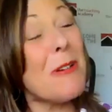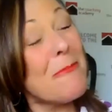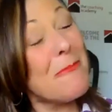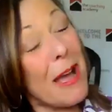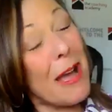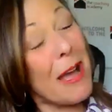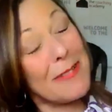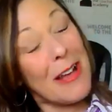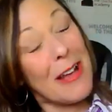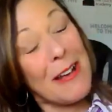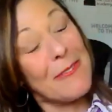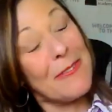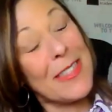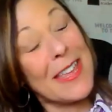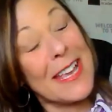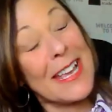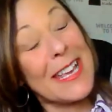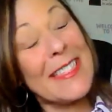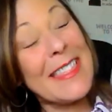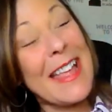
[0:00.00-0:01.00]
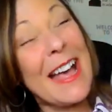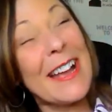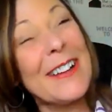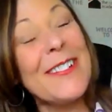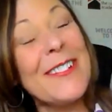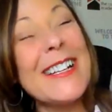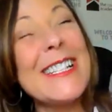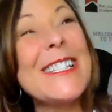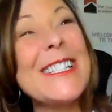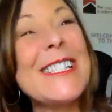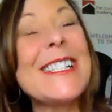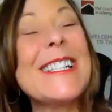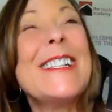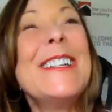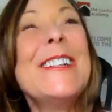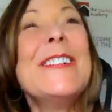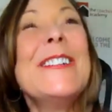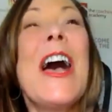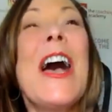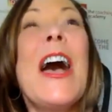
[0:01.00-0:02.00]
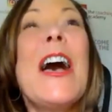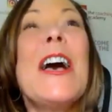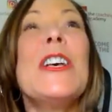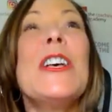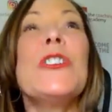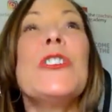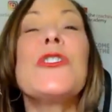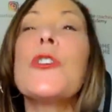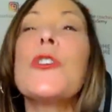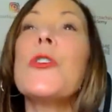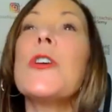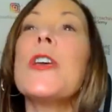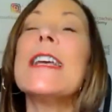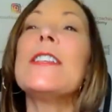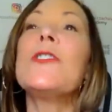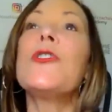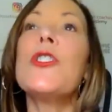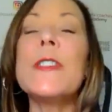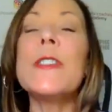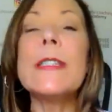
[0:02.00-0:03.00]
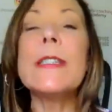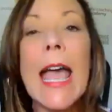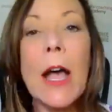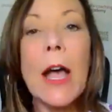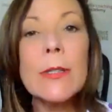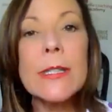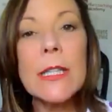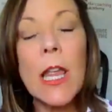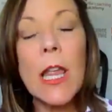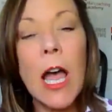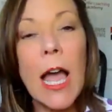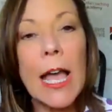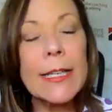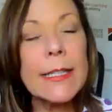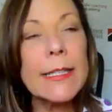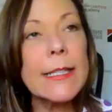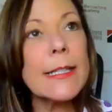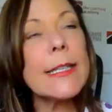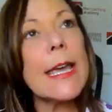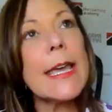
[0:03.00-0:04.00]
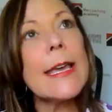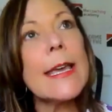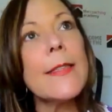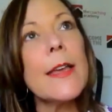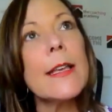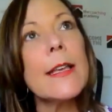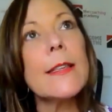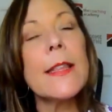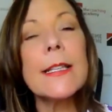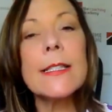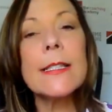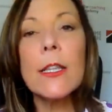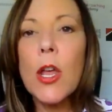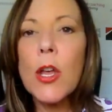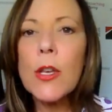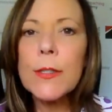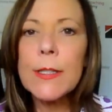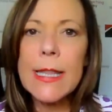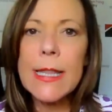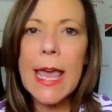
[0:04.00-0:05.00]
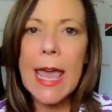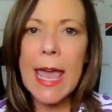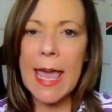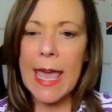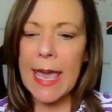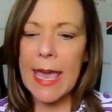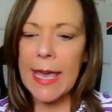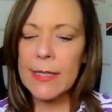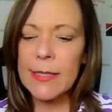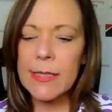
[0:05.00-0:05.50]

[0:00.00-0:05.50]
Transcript: might be thinking that question. No. So it sort of sounds like, as I say, there, there's lots there.